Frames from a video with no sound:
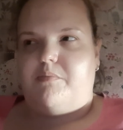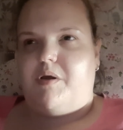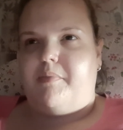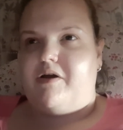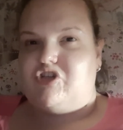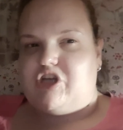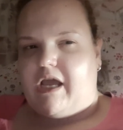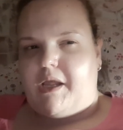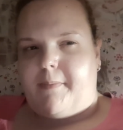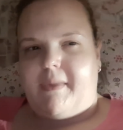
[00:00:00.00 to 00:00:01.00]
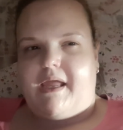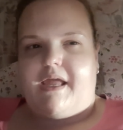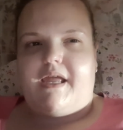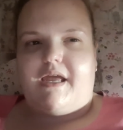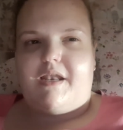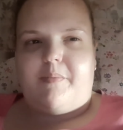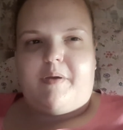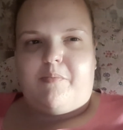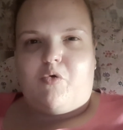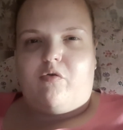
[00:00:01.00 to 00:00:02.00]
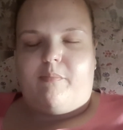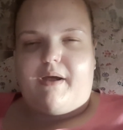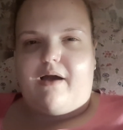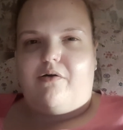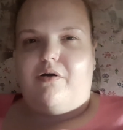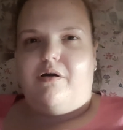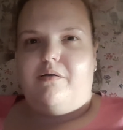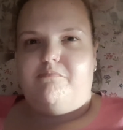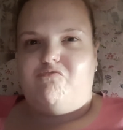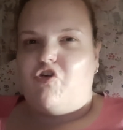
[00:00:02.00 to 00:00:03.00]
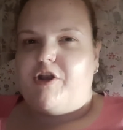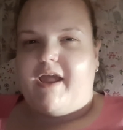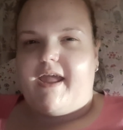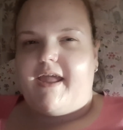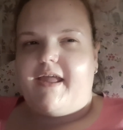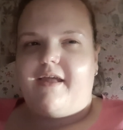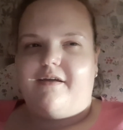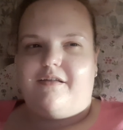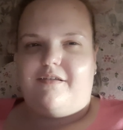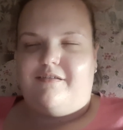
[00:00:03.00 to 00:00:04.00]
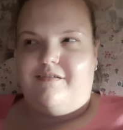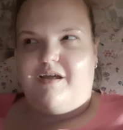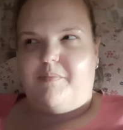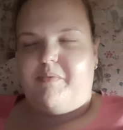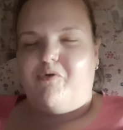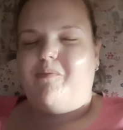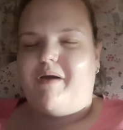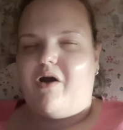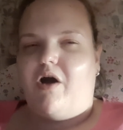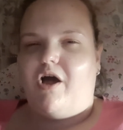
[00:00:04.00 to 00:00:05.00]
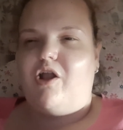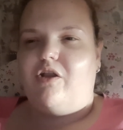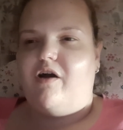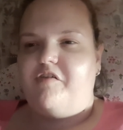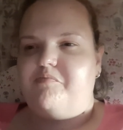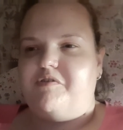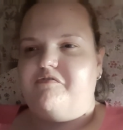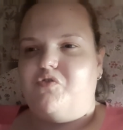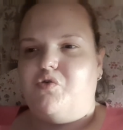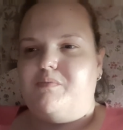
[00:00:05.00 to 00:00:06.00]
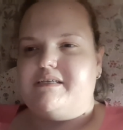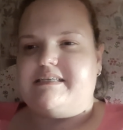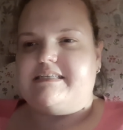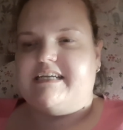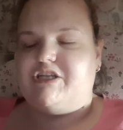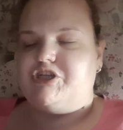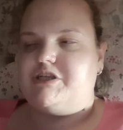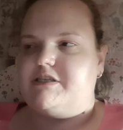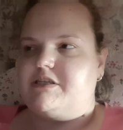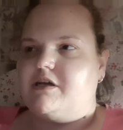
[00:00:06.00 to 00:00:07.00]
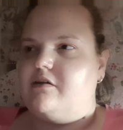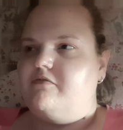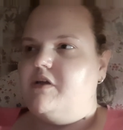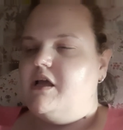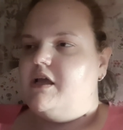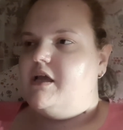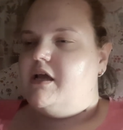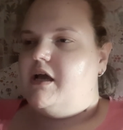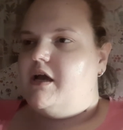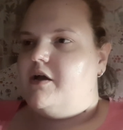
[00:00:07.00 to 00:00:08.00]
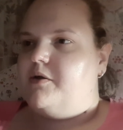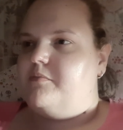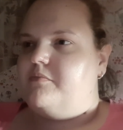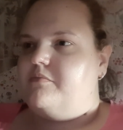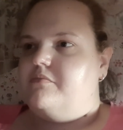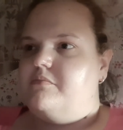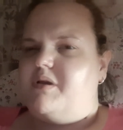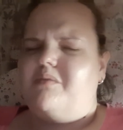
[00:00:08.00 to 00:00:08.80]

about Jamie, and a bit more about Ronnie, and a bit more about her life before Mrs. Hinch and stuff. A bit